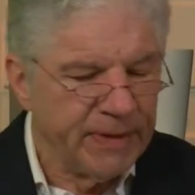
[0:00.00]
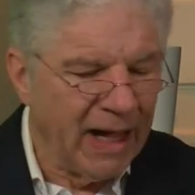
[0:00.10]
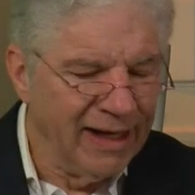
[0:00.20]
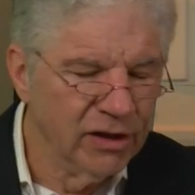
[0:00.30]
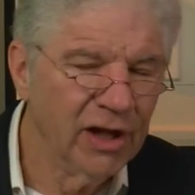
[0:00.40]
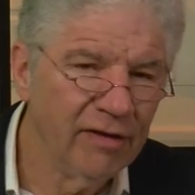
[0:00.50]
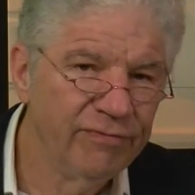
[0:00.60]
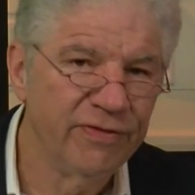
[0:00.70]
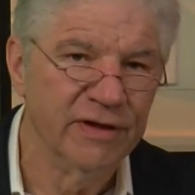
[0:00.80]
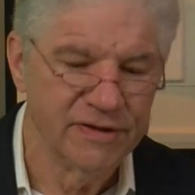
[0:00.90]
I
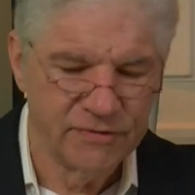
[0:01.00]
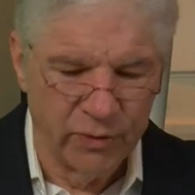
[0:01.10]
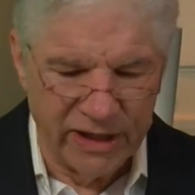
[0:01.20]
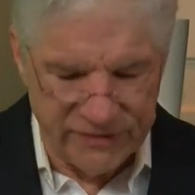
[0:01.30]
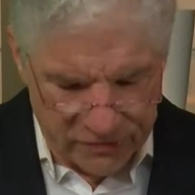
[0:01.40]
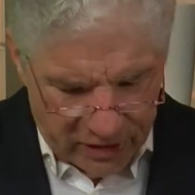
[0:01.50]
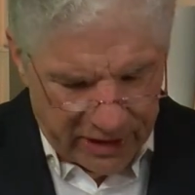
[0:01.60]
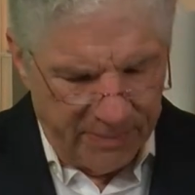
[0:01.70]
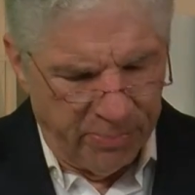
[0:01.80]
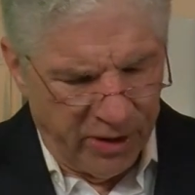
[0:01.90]
loved this when I saw it.
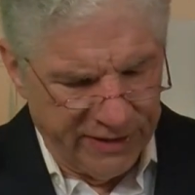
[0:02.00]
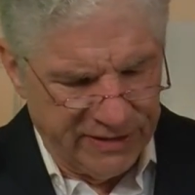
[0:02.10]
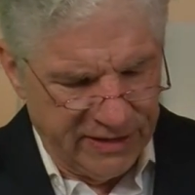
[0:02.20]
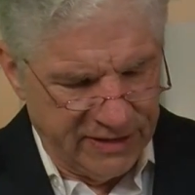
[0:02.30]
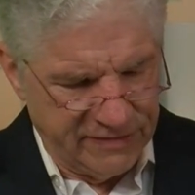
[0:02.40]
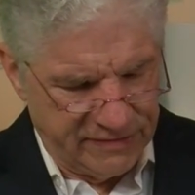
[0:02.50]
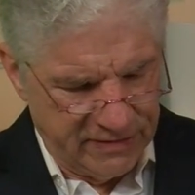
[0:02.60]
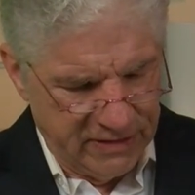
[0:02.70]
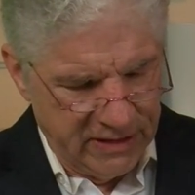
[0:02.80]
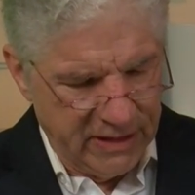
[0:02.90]
I bought this
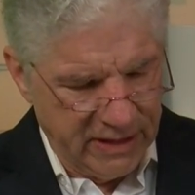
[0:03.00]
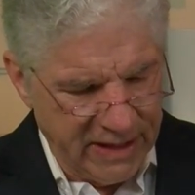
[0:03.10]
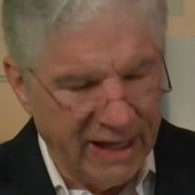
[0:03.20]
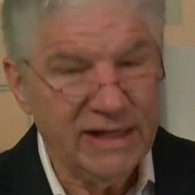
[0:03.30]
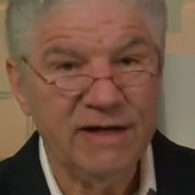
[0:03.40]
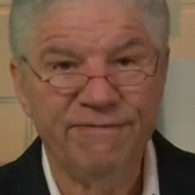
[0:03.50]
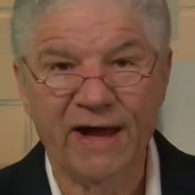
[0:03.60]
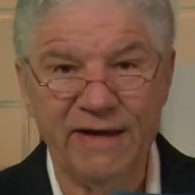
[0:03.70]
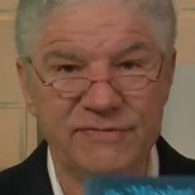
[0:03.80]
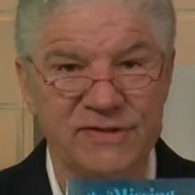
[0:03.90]

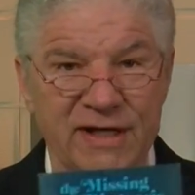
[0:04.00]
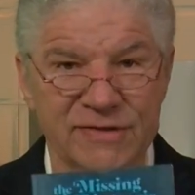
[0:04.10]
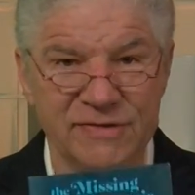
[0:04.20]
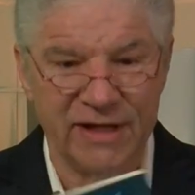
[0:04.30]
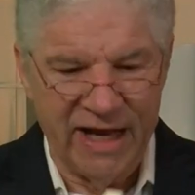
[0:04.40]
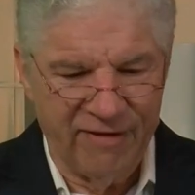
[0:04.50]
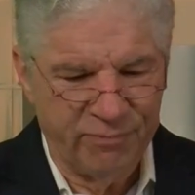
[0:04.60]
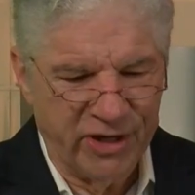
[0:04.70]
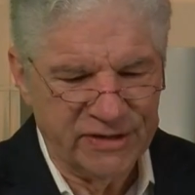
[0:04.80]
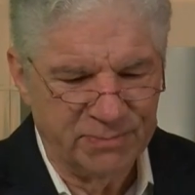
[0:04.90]
95 cents in half
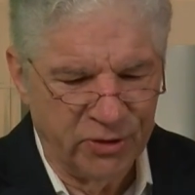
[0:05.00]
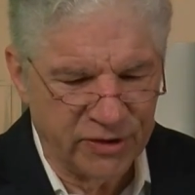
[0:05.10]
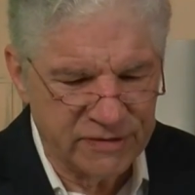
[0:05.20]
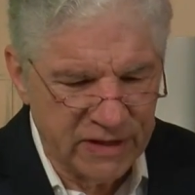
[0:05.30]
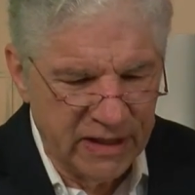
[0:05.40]
price books.